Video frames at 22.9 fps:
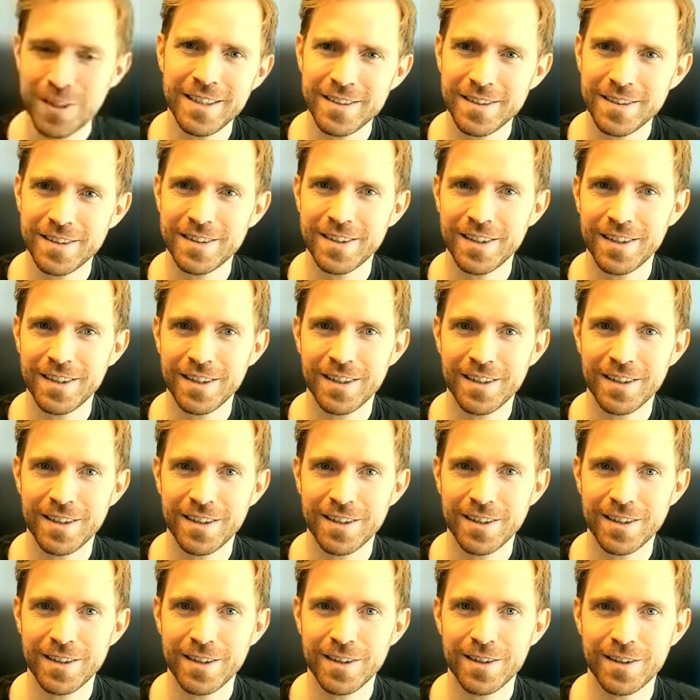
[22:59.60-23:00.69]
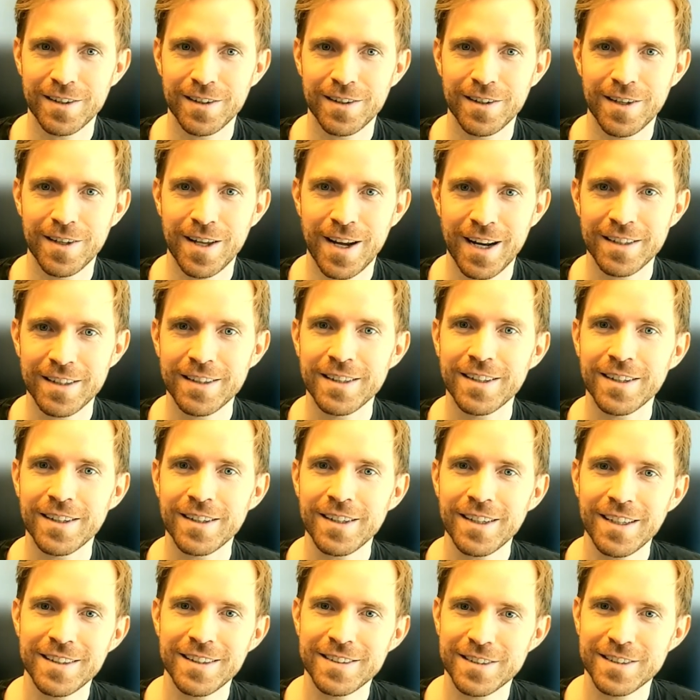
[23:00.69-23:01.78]
least
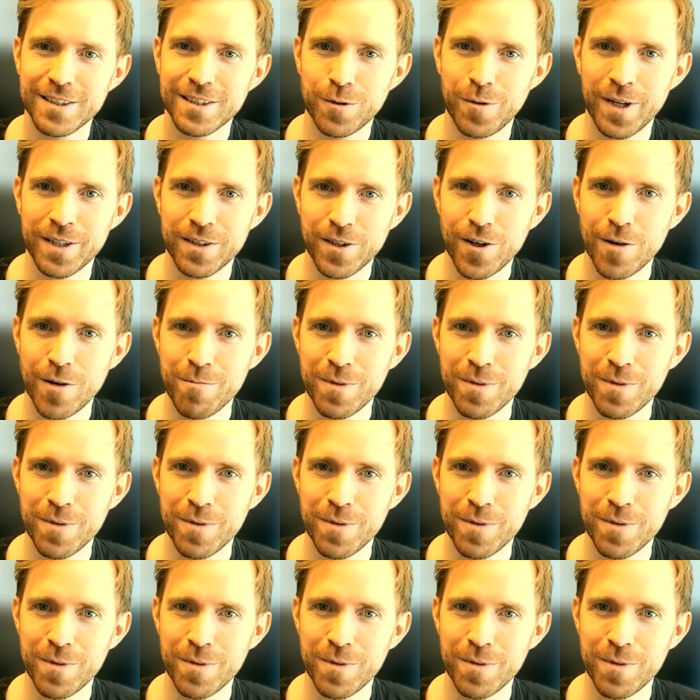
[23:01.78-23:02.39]
rendang is quite